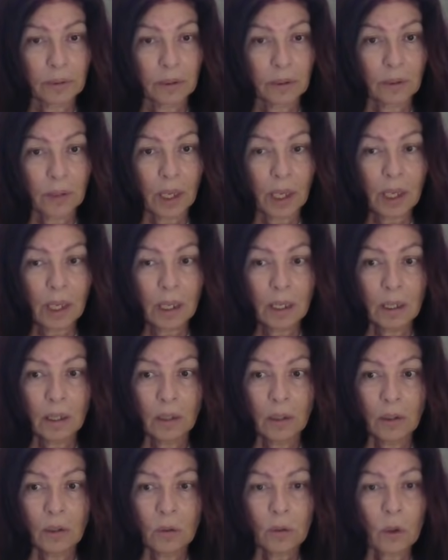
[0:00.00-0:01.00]
Okay?
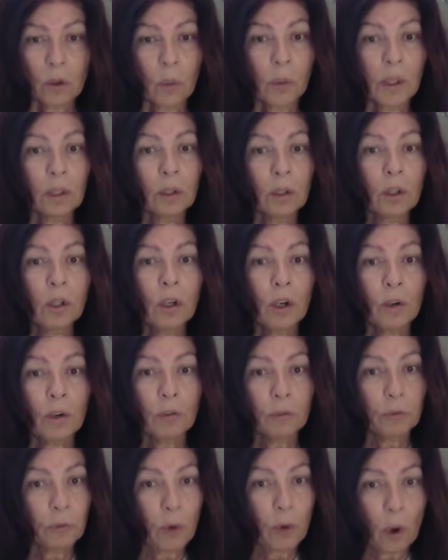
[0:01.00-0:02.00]
So we look
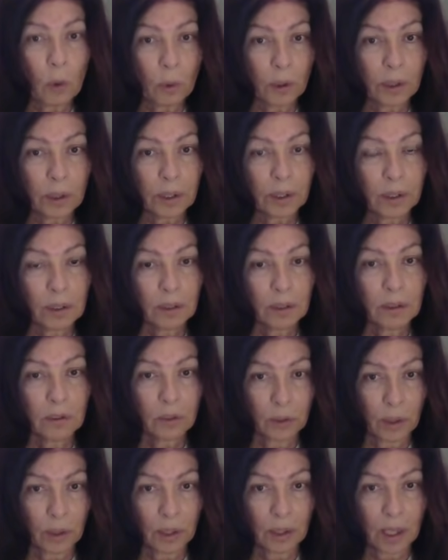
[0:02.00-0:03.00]
forward
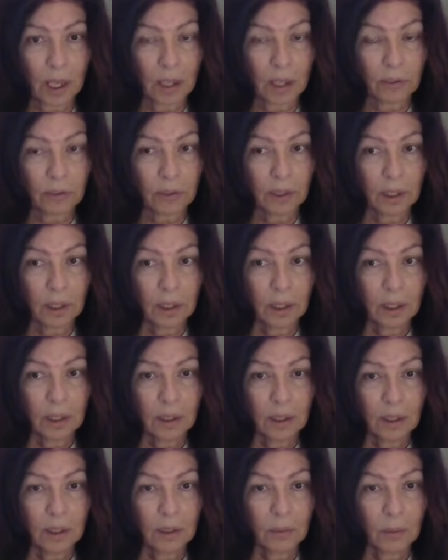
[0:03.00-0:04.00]
to our life,
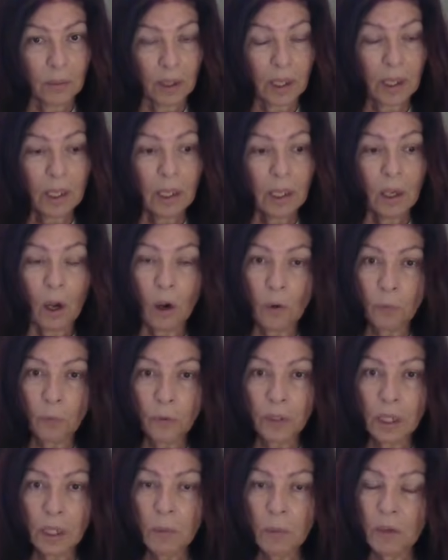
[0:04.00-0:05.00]
right?
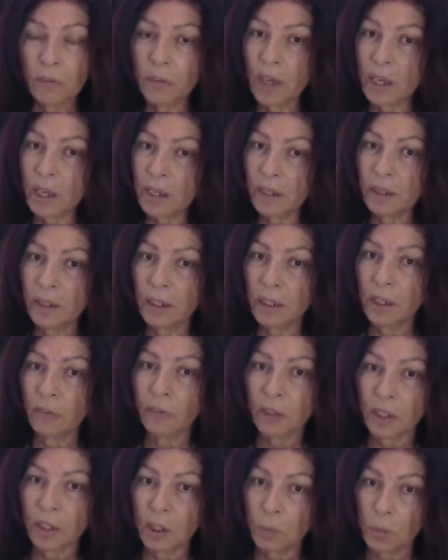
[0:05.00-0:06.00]
Hopefully we've gained
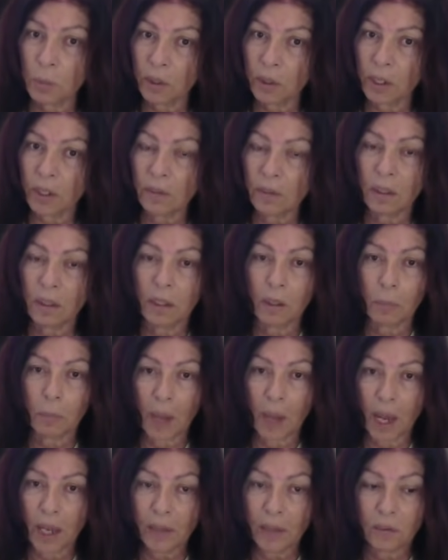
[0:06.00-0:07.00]
enough experience in the
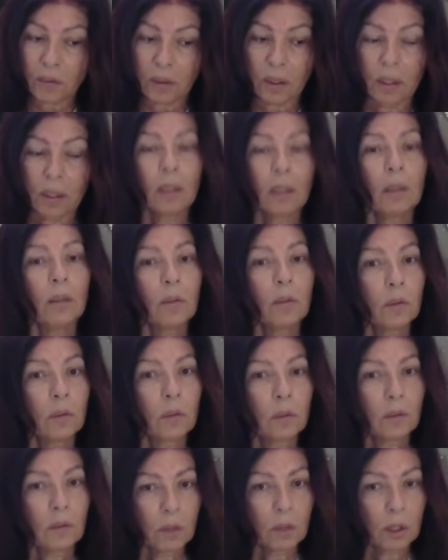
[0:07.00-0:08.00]
past
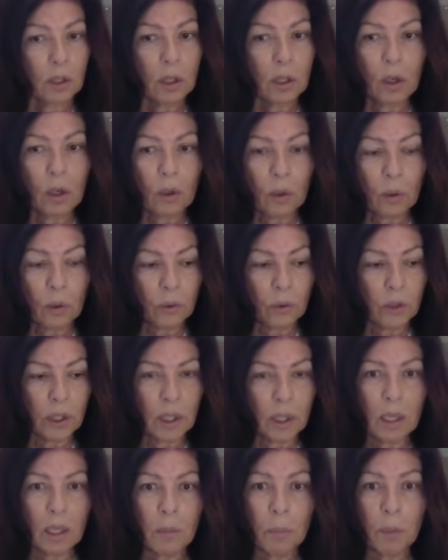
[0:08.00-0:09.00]
to know
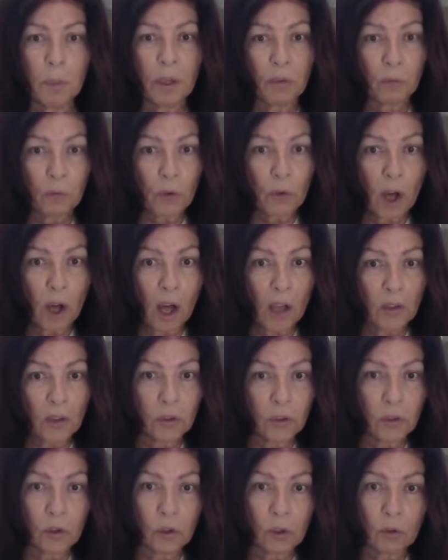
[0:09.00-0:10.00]
the
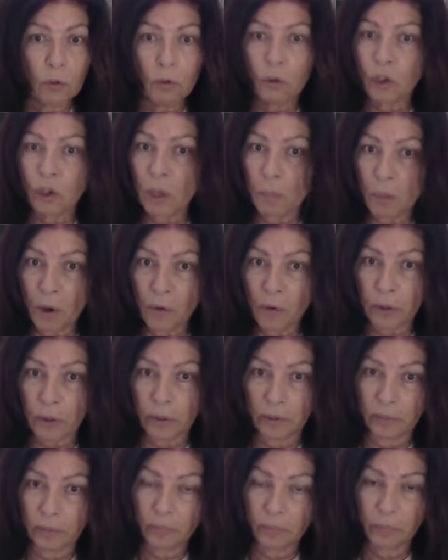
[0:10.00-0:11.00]
pitfalls to jump
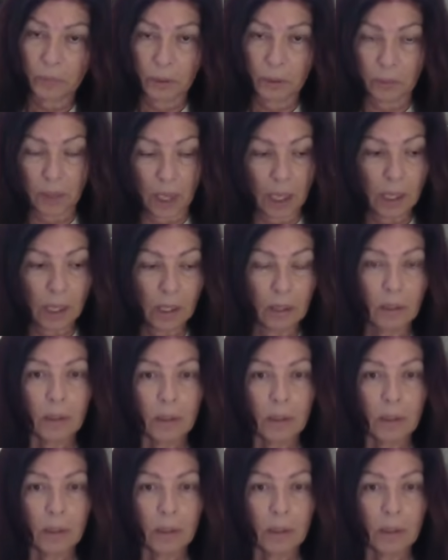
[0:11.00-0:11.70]
over. Okay?